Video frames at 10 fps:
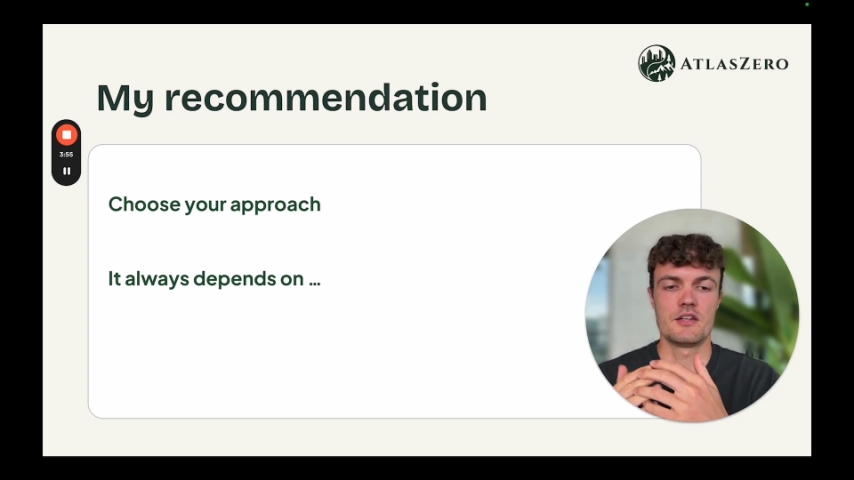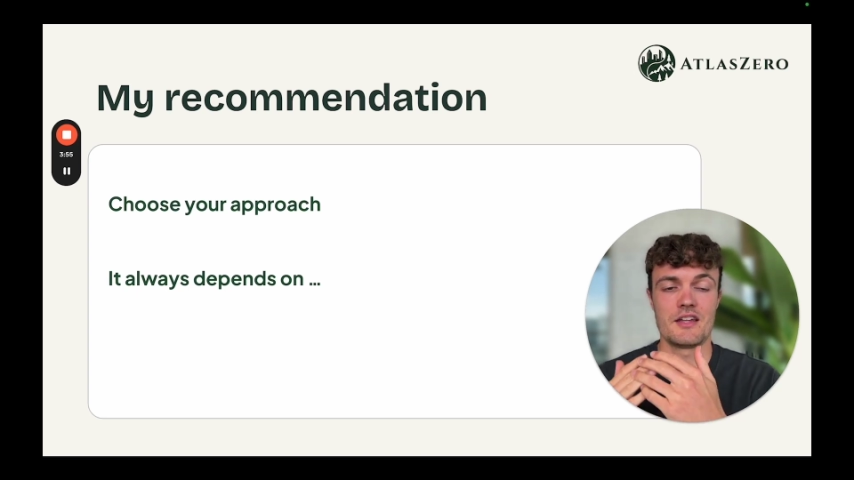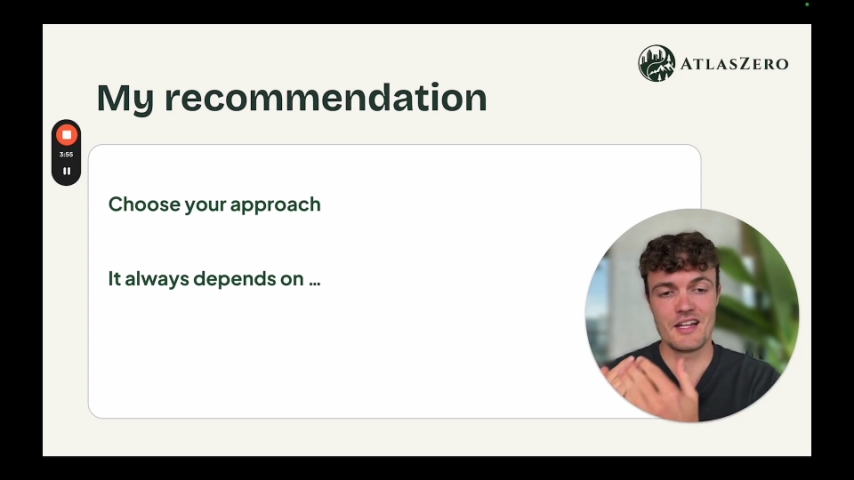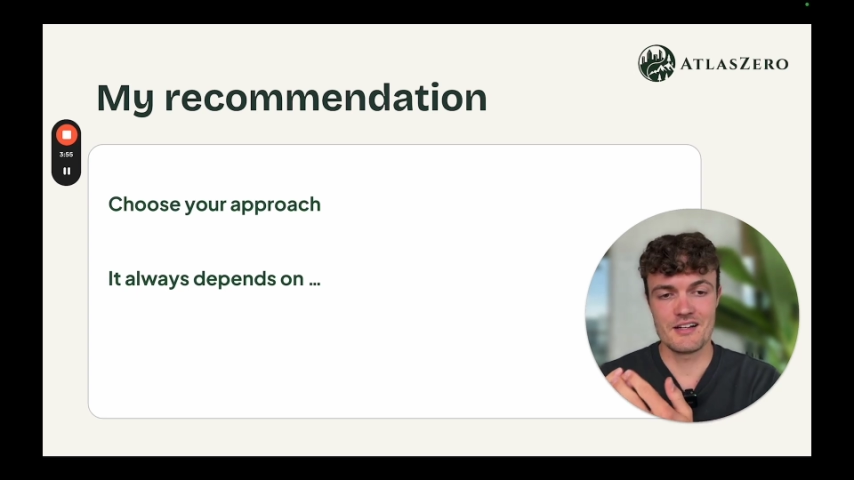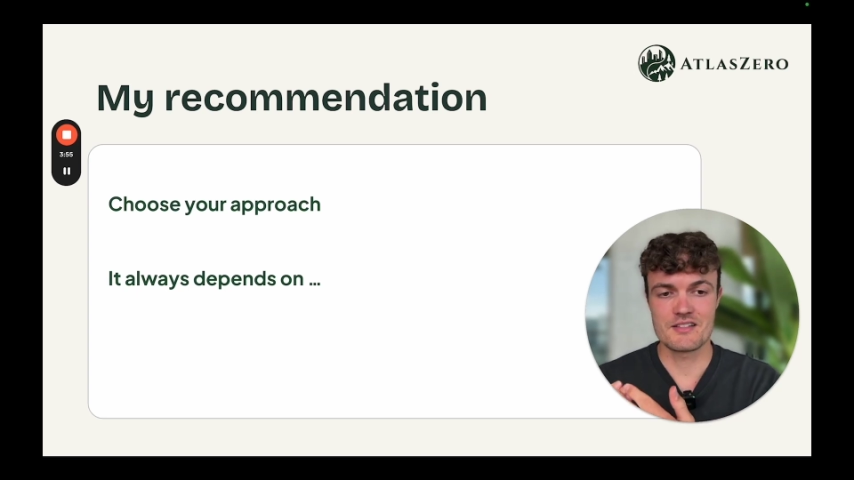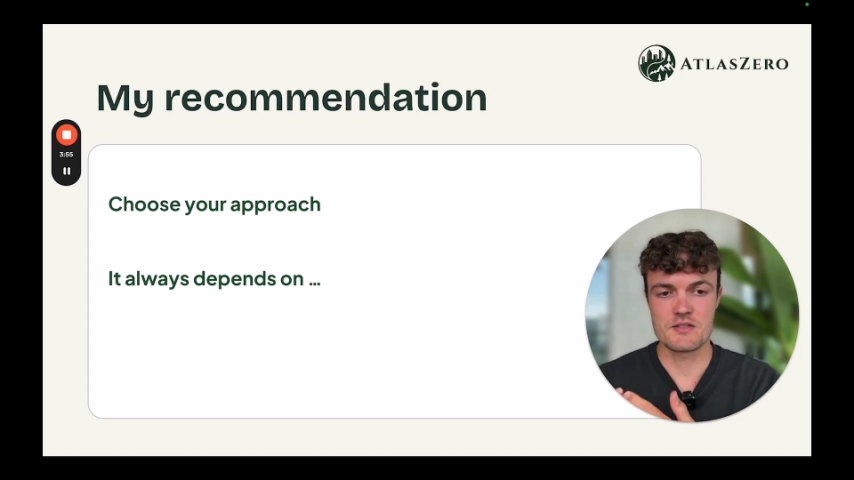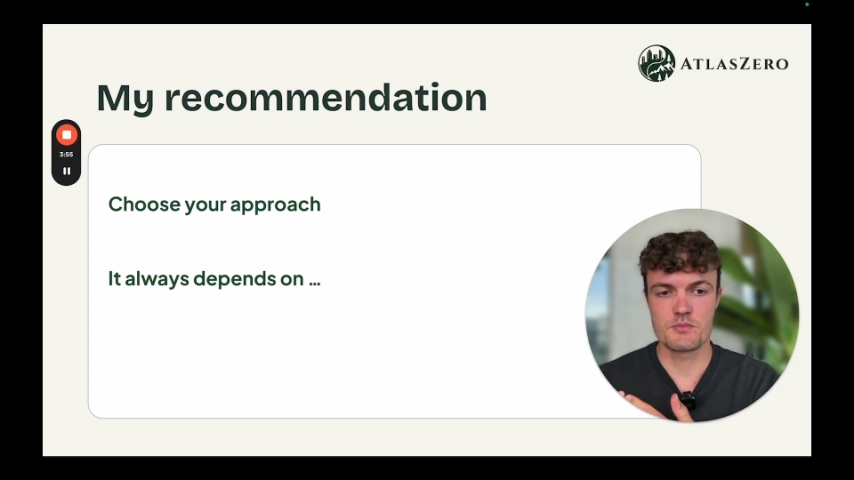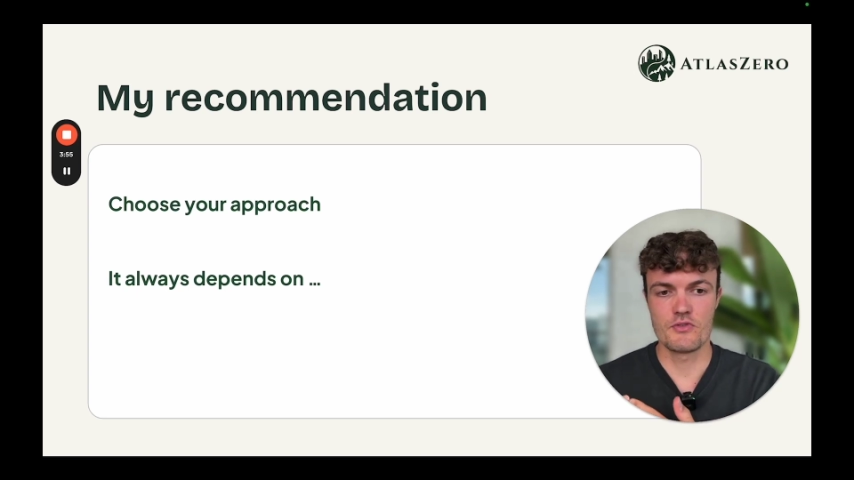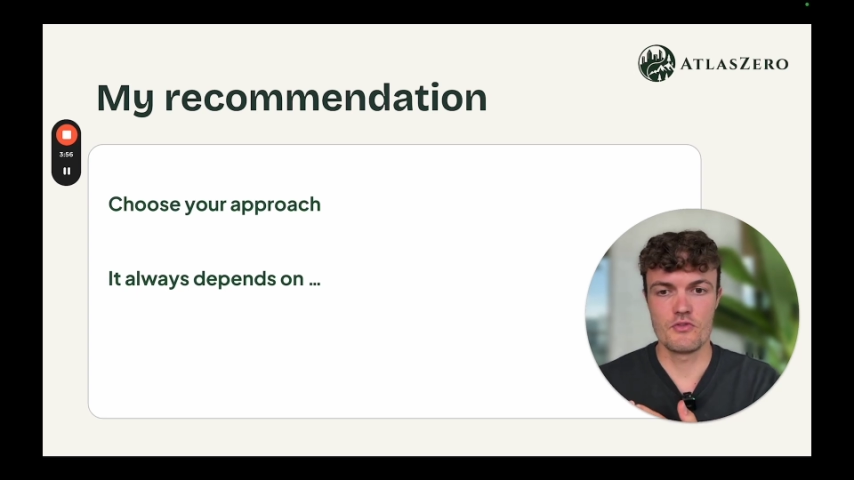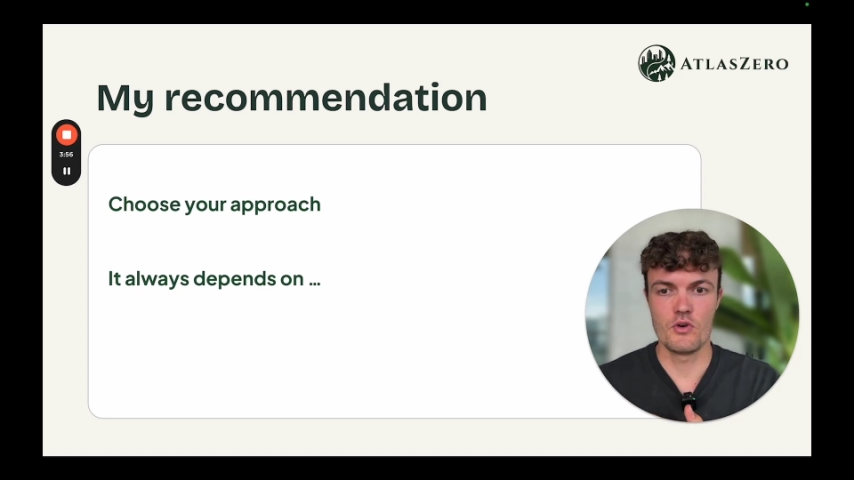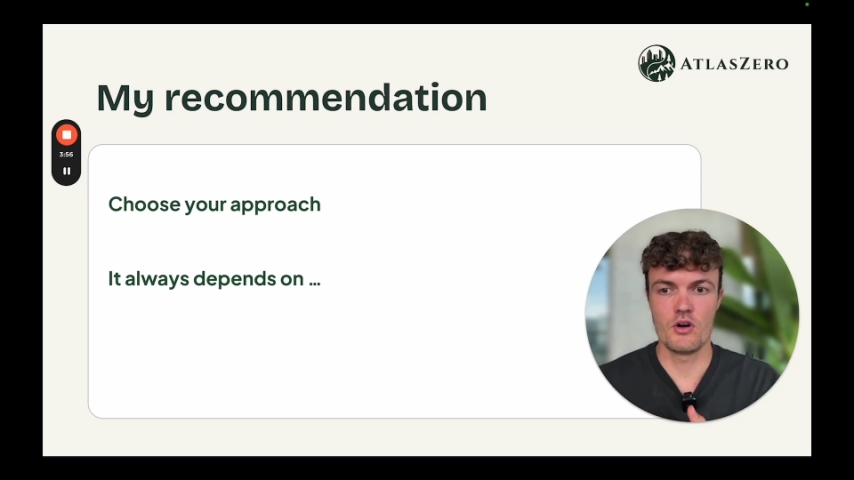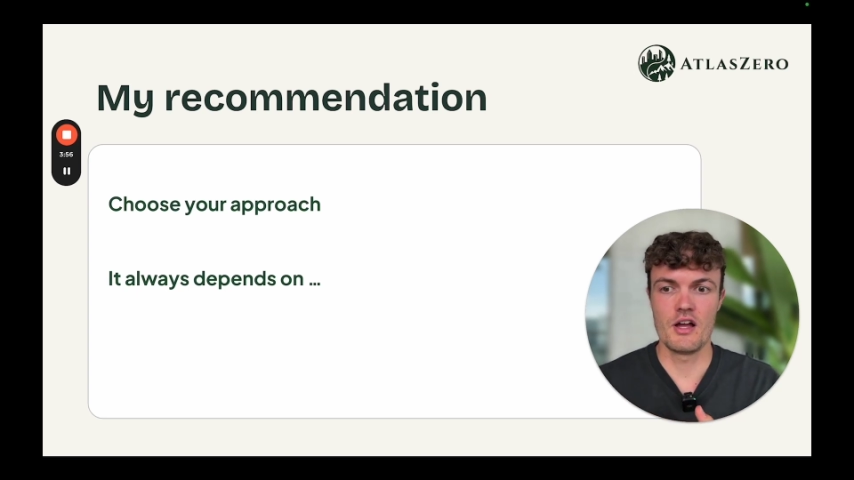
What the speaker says: analysis before?